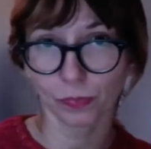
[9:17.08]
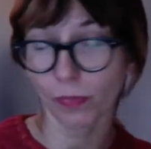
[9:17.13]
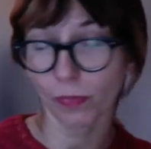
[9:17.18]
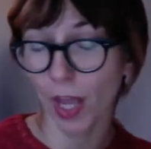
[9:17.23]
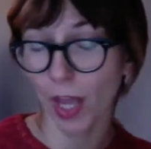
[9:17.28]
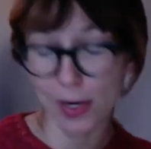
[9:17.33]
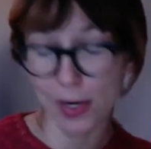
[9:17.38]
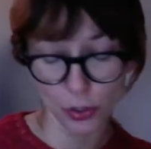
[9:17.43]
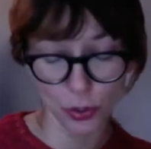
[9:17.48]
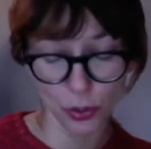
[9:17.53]

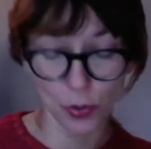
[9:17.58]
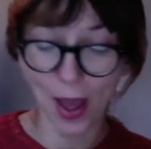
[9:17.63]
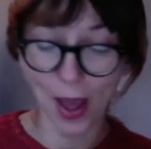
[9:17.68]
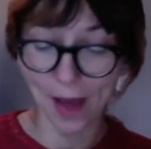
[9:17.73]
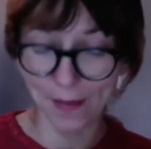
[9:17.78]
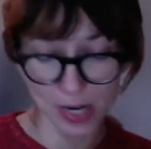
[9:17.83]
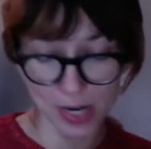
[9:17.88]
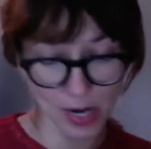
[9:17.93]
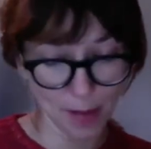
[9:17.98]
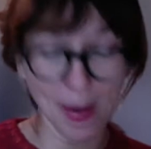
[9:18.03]
And to
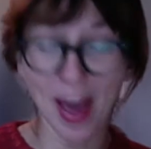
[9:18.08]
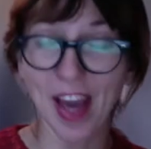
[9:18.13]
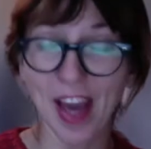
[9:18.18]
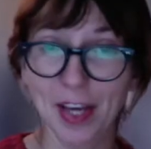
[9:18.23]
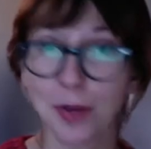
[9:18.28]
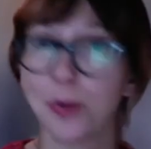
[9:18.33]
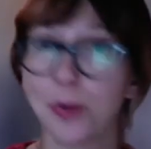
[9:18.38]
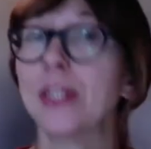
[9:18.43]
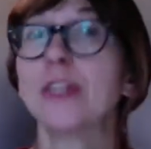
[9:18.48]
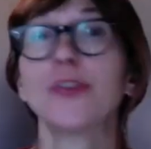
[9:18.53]
have an MA,
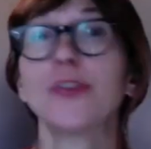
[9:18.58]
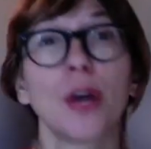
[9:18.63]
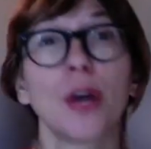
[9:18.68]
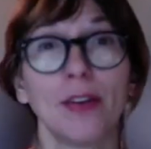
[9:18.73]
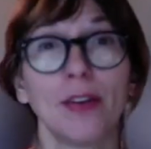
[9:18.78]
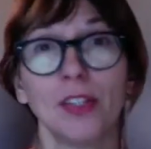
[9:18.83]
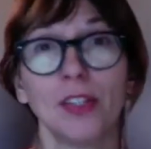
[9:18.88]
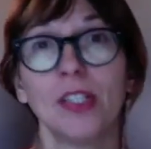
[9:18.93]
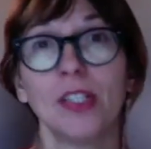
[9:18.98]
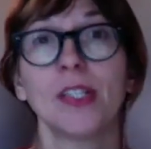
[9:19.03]
you need to
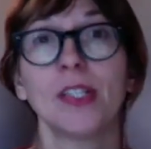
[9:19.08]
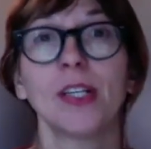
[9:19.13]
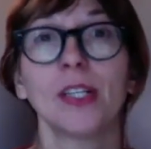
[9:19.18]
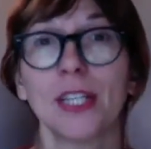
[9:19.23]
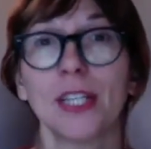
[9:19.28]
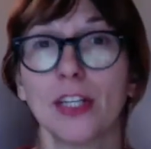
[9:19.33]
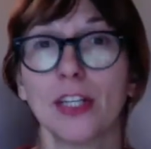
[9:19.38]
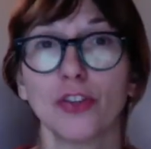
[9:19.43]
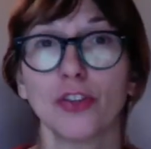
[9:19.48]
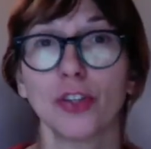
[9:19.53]
have a
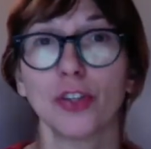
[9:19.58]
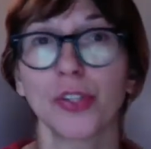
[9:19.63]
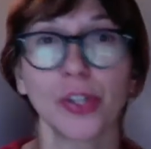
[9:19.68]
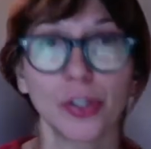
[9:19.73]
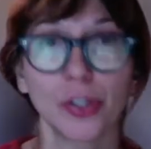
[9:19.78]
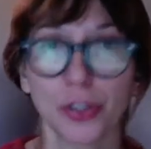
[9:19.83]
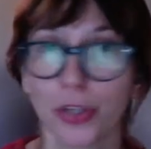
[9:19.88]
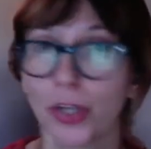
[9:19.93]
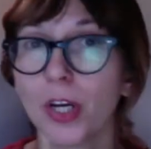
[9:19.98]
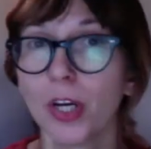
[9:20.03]
dissertation.
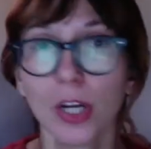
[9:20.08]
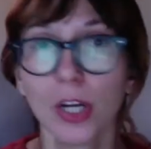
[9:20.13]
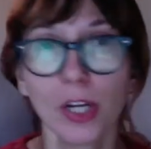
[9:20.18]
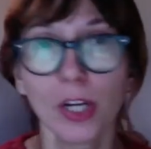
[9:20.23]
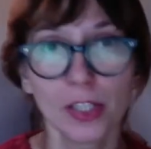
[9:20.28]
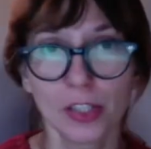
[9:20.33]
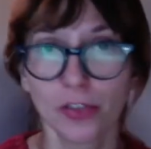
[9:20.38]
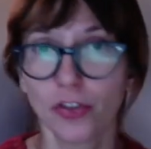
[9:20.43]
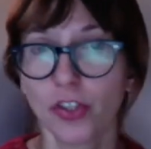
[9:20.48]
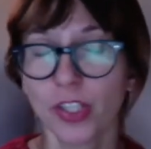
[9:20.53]
So
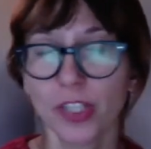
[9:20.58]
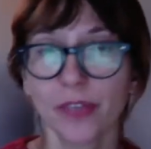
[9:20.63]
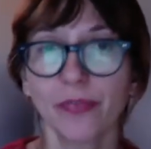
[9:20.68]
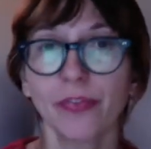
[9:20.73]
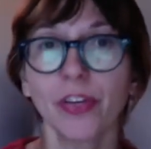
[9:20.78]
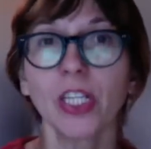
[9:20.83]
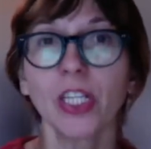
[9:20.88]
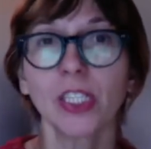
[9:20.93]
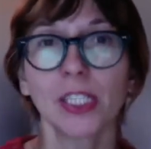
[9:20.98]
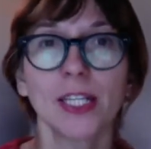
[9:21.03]
just
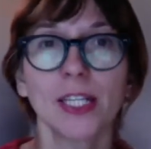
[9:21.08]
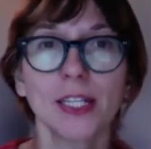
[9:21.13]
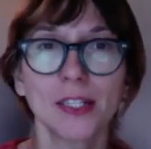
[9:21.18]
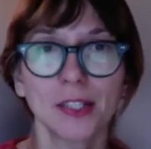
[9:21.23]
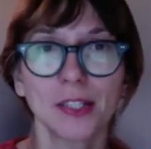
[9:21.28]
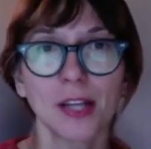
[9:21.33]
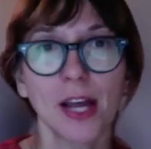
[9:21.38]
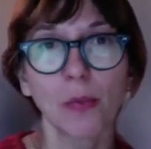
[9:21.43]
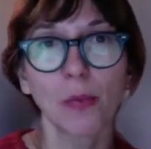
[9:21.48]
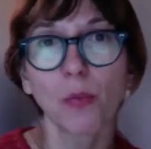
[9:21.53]
think that
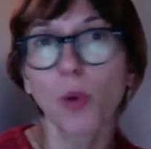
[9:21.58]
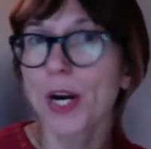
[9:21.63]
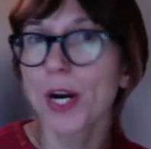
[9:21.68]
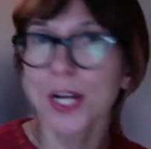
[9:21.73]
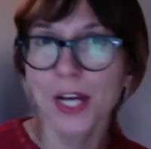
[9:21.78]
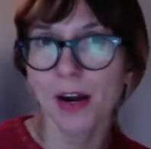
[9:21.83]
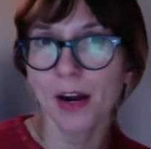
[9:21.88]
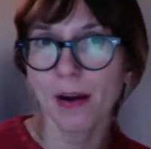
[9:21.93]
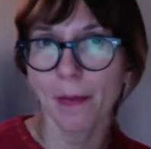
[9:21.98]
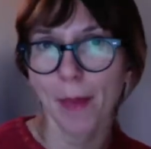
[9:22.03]
there's a
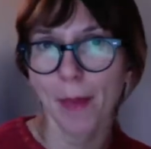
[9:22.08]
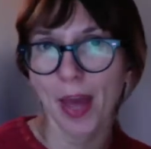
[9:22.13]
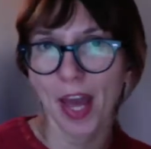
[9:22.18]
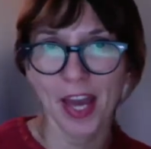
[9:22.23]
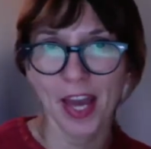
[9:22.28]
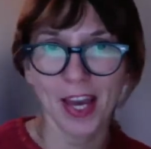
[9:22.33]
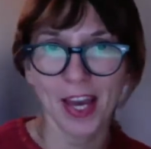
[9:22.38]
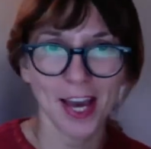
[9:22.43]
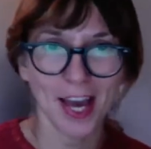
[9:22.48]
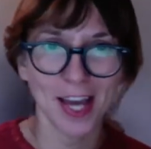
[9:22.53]
1-year
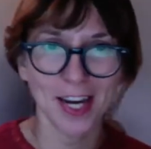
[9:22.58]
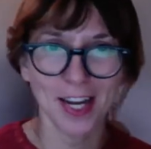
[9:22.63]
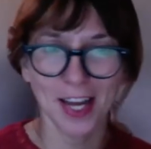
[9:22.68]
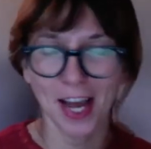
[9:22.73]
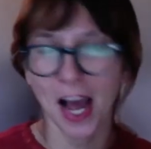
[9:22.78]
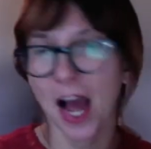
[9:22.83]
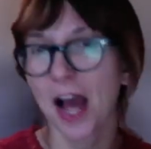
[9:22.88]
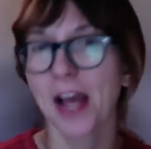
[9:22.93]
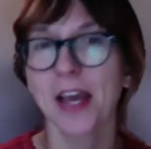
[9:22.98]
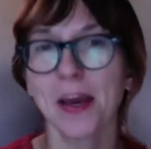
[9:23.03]
MA and an
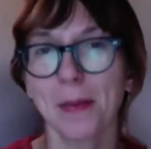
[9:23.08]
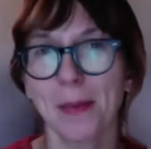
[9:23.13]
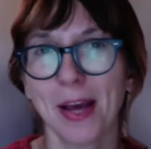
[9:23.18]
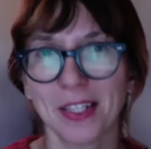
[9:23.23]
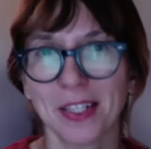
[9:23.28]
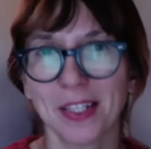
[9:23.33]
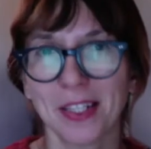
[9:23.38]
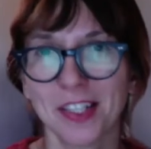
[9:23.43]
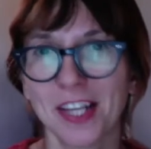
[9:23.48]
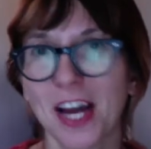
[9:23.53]

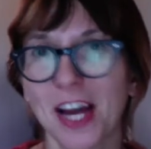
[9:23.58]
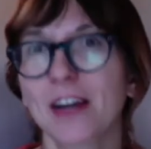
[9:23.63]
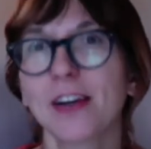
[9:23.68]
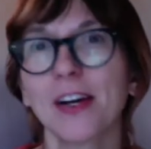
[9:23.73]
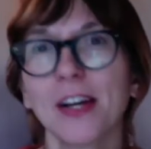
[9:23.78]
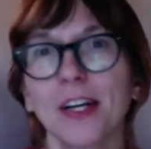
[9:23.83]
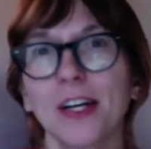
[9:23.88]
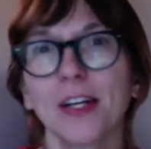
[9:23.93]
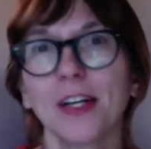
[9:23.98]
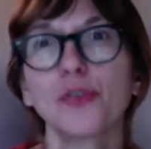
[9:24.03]
IMS, they are
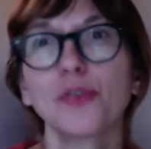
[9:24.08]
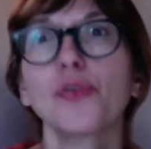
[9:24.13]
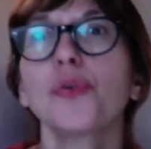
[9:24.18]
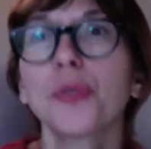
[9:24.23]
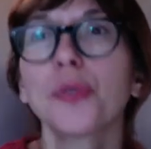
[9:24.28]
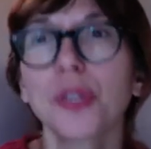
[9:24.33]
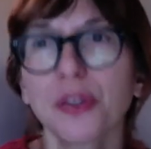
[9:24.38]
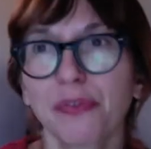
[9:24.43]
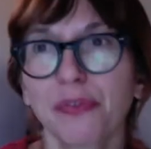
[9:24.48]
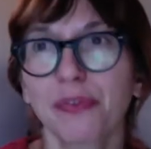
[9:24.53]
two
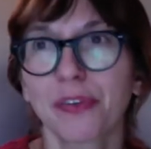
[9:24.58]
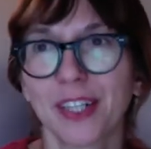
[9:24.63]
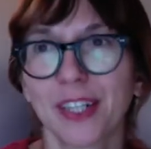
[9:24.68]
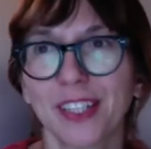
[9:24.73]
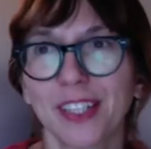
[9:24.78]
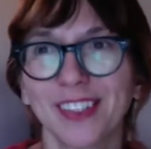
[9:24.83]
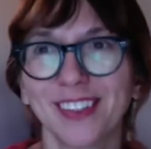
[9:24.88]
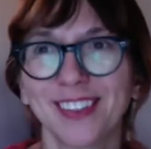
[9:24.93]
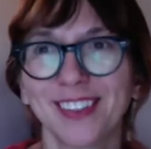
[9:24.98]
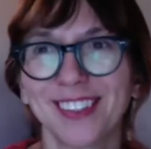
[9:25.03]

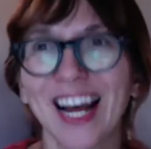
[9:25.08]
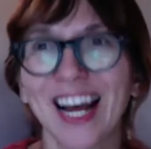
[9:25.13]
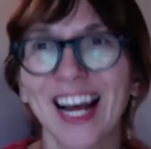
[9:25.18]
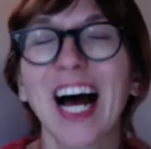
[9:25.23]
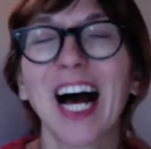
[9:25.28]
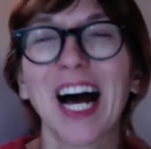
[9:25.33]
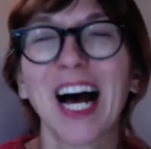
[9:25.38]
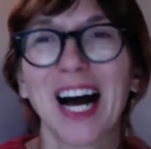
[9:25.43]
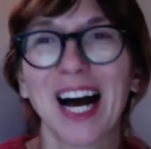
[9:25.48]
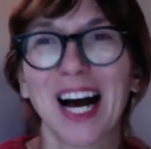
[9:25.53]
different
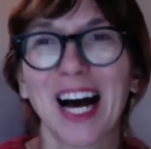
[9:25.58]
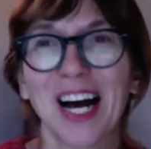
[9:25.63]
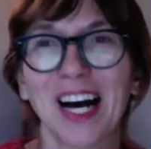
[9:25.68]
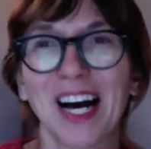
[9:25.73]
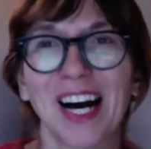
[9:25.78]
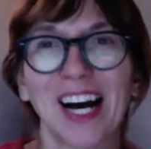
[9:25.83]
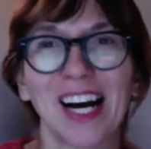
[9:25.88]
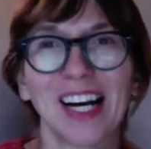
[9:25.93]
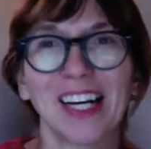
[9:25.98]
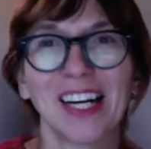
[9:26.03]

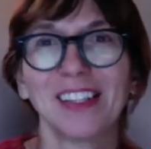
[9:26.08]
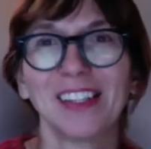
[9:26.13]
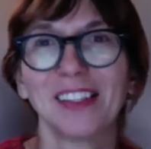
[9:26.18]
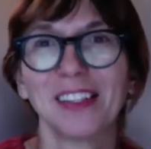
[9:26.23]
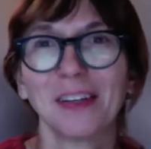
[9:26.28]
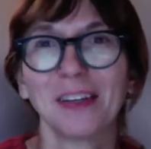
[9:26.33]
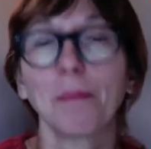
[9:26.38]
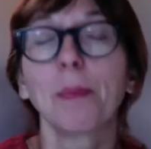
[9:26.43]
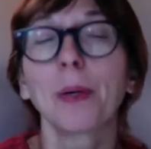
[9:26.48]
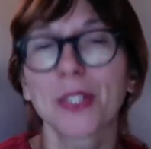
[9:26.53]

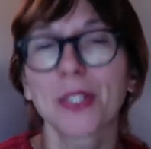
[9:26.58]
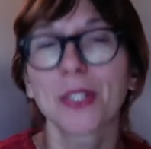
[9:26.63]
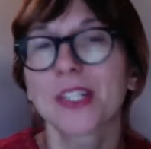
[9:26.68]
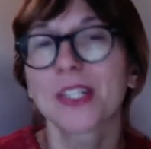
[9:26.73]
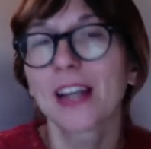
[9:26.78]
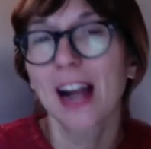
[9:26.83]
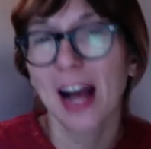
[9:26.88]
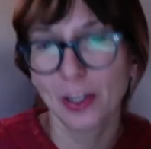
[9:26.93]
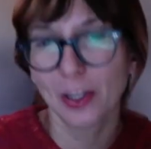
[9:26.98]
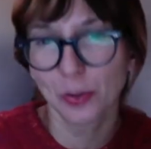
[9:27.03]

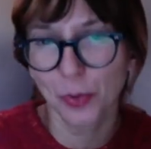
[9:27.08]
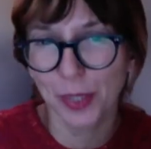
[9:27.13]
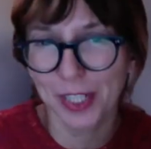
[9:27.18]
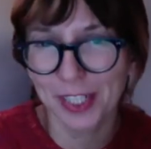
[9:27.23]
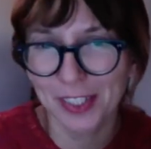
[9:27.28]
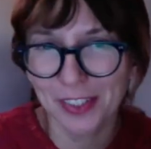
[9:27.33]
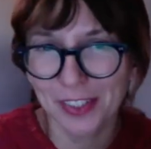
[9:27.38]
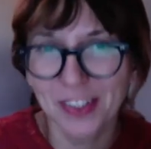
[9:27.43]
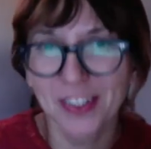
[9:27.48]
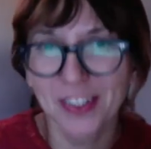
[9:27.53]
postgraduate